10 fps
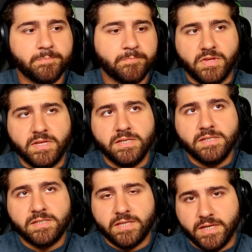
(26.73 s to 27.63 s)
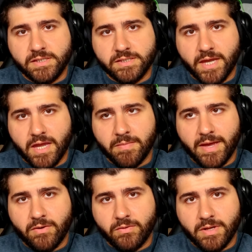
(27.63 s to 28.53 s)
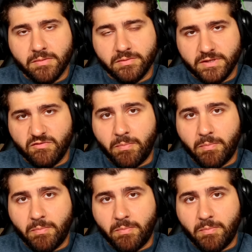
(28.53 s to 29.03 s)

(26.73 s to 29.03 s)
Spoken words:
These tins came out, I believe,